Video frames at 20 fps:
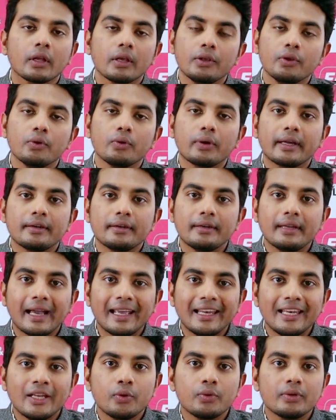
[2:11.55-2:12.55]
You can
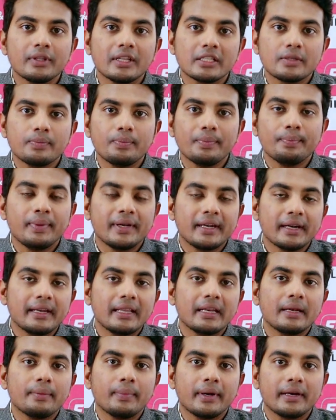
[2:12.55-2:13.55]
dilute this
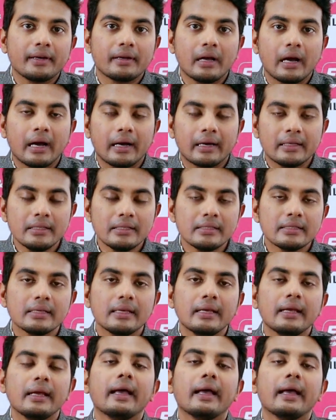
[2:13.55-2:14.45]
betadine mint gargles